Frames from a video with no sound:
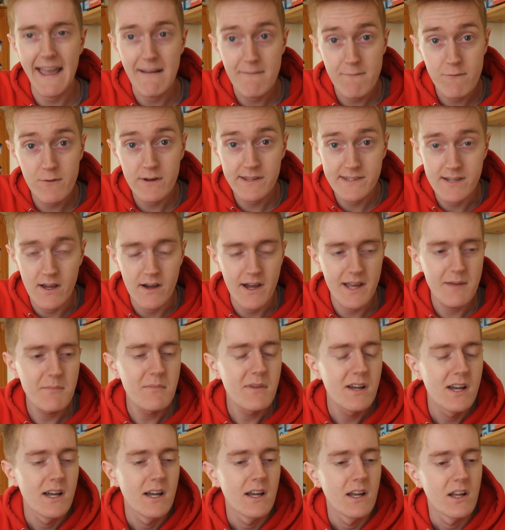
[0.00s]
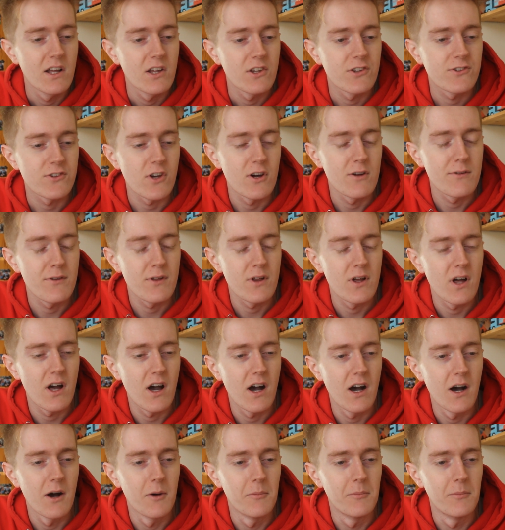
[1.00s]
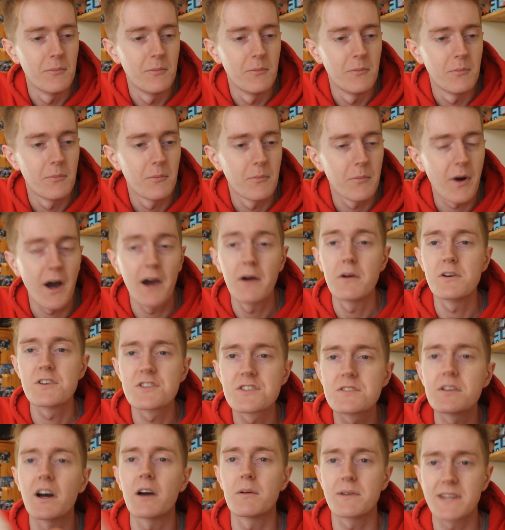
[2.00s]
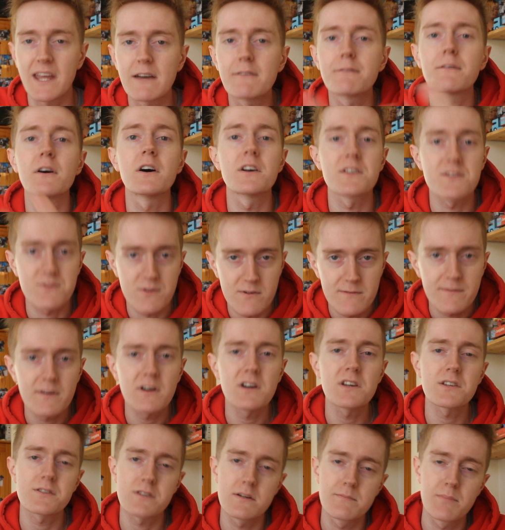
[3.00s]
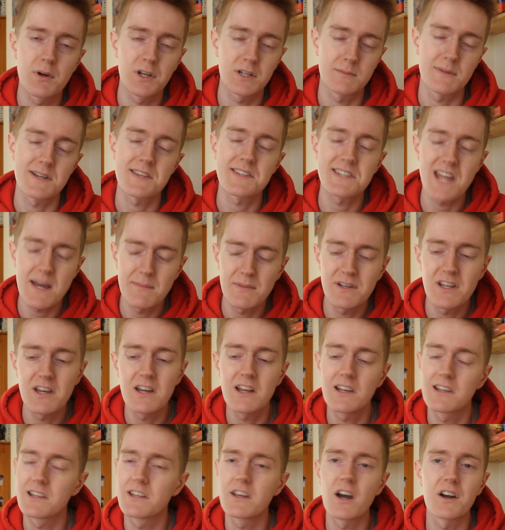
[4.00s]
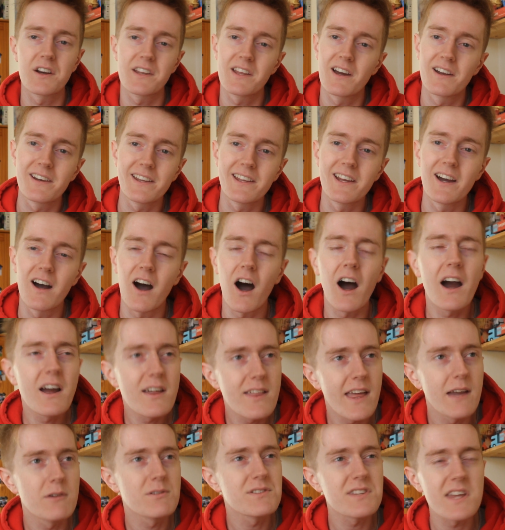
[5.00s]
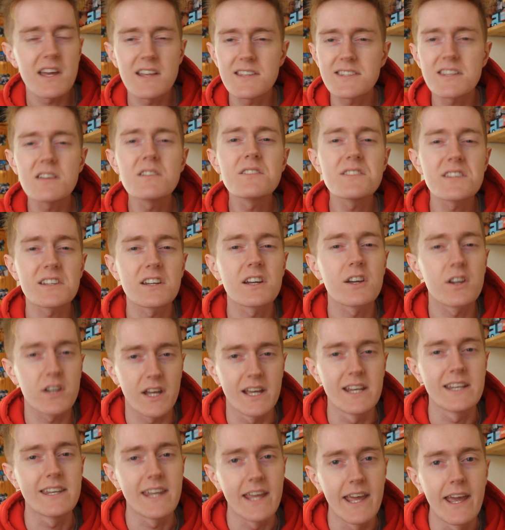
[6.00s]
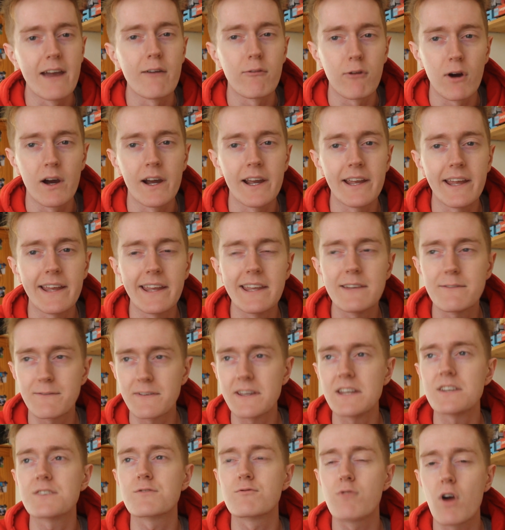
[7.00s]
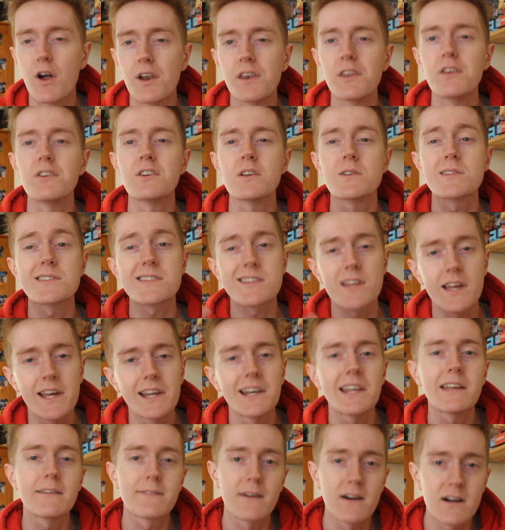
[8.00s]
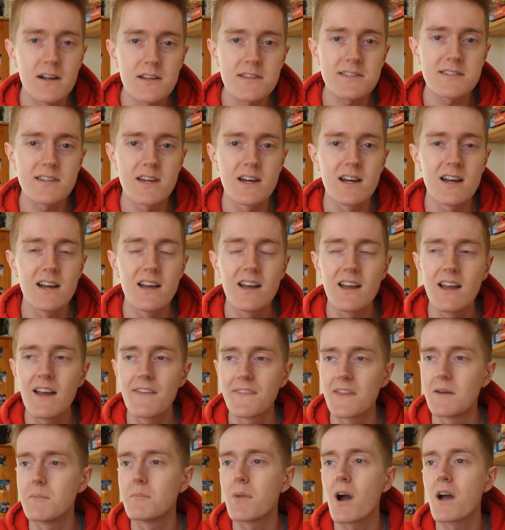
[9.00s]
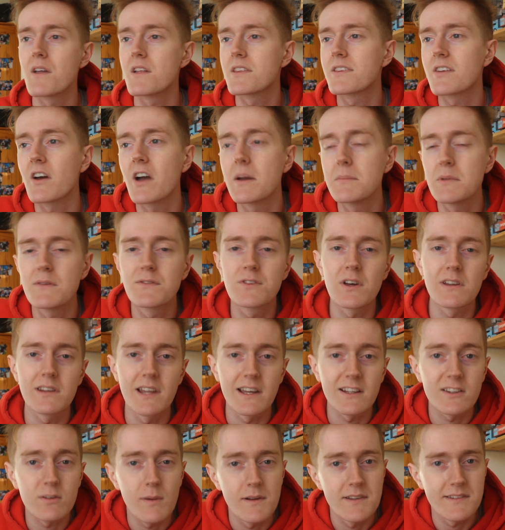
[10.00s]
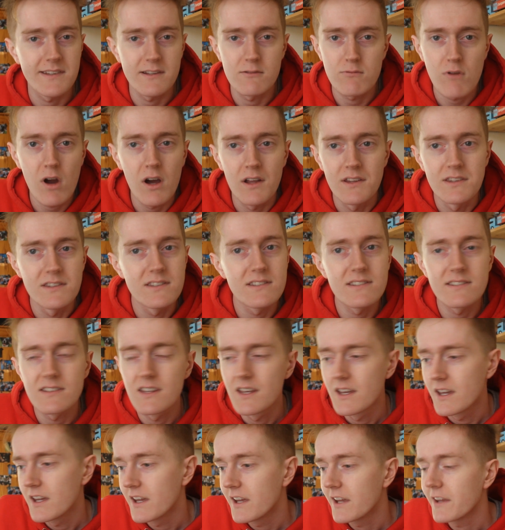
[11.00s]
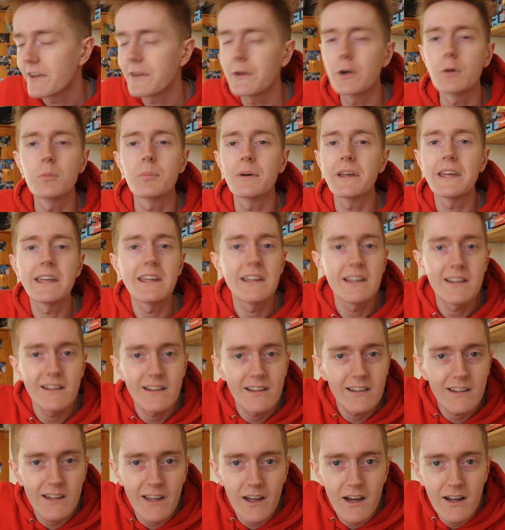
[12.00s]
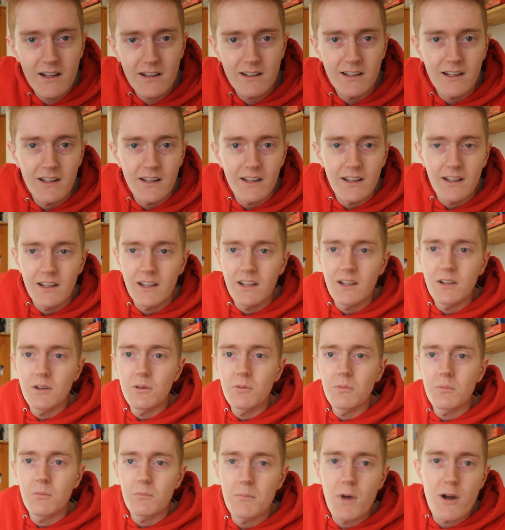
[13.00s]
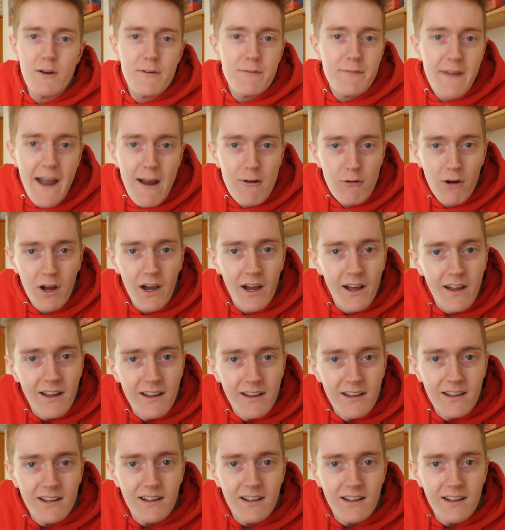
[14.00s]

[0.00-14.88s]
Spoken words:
every time so that I would get faster and faster, I'd build up my stamina, yada yada yada. It sounds like a good idea, right? If each run you do slightly faster, then by the time you've done like 20 runs, you'll be Mo Farah. And I'm